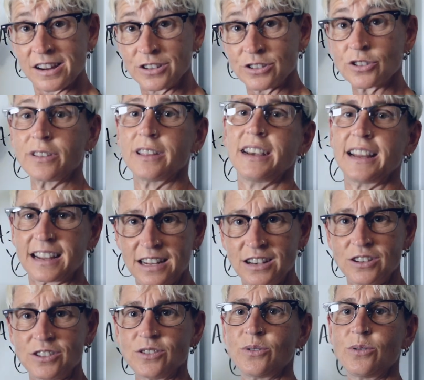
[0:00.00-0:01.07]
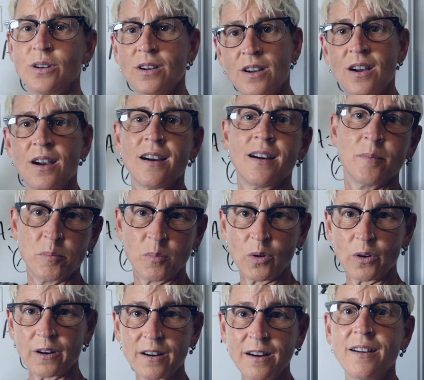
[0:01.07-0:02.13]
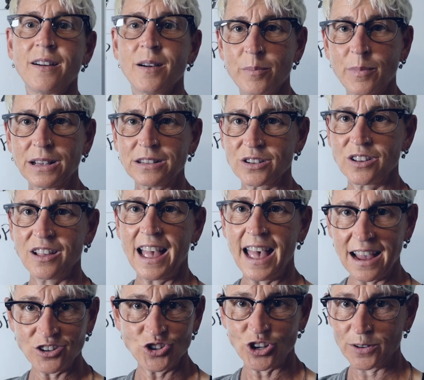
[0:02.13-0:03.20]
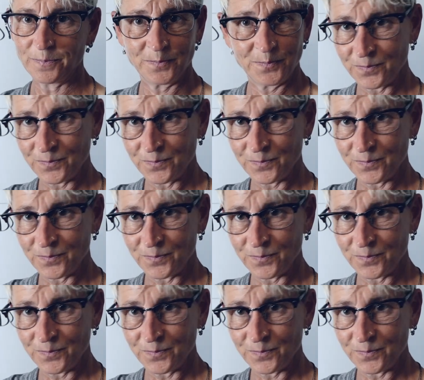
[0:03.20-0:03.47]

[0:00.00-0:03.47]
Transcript: so that it can do more muscle action.